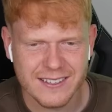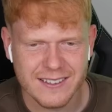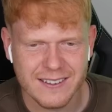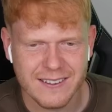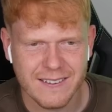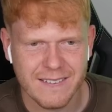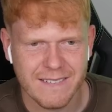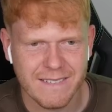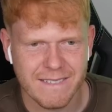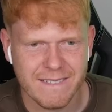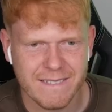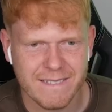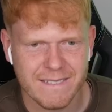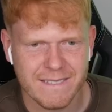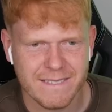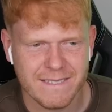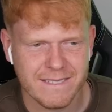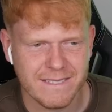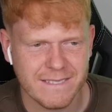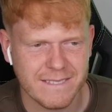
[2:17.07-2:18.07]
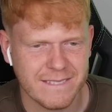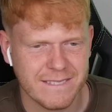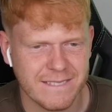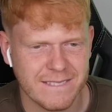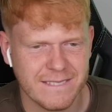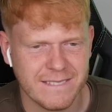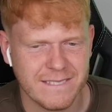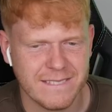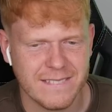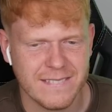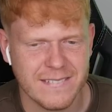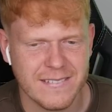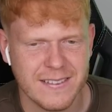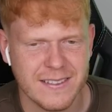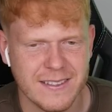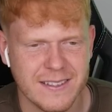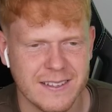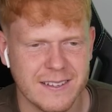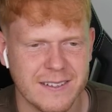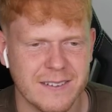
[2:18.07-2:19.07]

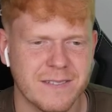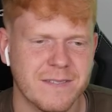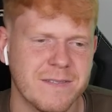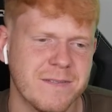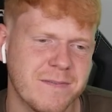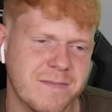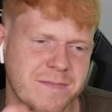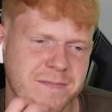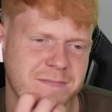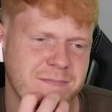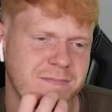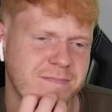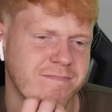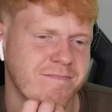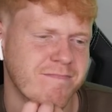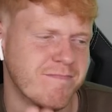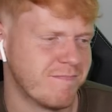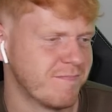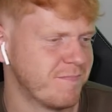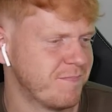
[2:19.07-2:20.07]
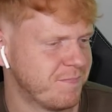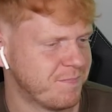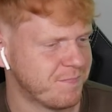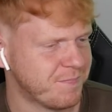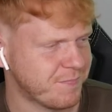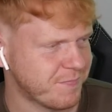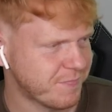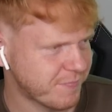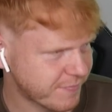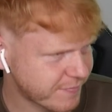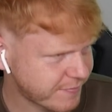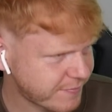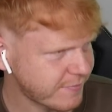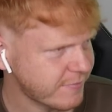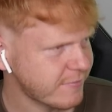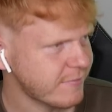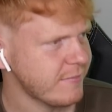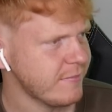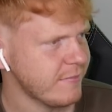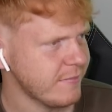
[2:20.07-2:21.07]

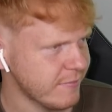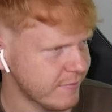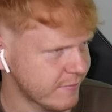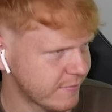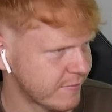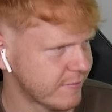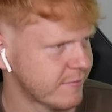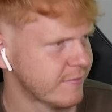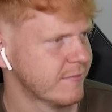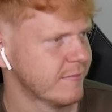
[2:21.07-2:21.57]
[no speech]